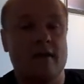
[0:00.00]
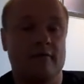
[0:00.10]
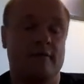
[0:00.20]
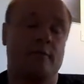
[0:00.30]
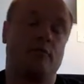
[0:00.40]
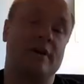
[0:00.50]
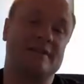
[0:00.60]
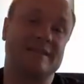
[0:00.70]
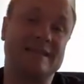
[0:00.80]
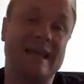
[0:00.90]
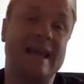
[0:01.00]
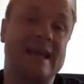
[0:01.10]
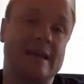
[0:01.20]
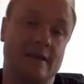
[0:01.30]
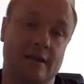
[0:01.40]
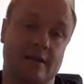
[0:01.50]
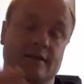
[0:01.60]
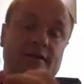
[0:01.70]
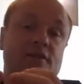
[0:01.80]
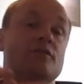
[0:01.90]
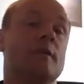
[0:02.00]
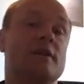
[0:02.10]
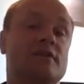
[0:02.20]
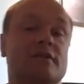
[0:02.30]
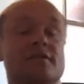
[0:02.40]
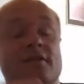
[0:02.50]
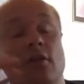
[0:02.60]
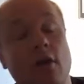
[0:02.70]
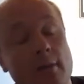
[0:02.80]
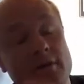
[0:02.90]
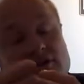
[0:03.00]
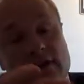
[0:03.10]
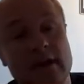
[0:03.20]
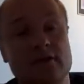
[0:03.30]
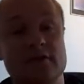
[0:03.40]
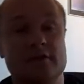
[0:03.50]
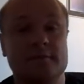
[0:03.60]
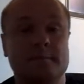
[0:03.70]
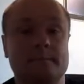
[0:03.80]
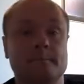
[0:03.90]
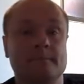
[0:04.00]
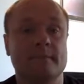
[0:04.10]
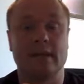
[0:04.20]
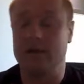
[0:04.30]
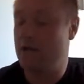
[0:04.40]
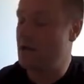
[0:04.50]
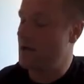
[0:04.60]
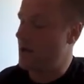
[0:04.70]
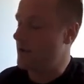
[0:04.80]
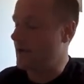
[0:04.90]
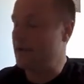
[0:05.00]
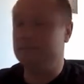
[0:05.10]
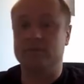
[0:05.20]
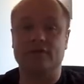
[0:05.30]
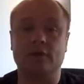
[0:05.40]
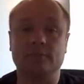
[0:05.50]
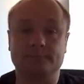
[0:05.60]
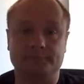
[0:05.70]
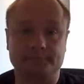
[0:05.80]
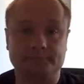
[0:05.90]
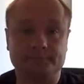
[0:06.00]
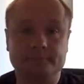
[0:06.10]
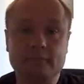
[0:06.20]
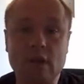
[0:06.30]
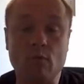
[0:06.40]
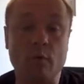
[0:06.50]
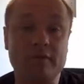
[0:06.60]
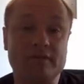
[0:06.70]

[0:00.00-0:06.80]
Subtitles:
from the present day situation as the climate changes. Okay, so what we've